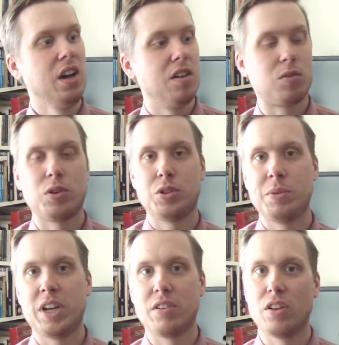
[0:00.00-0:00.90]
Of course, you'll
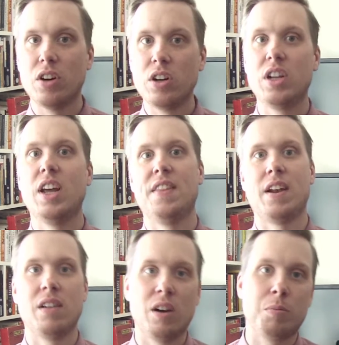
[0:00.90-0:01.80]
be under the hood, and
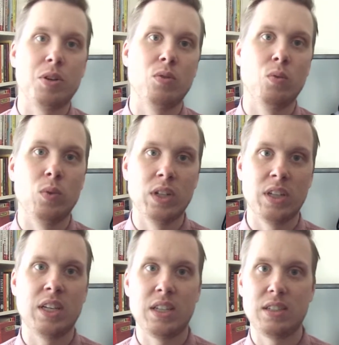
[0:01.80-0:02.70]
that'll help you
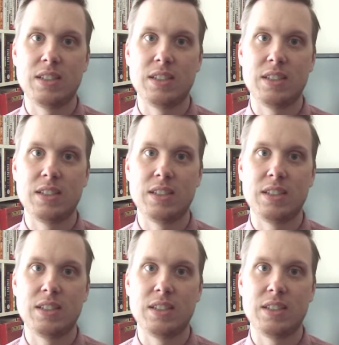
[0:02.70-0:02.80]
really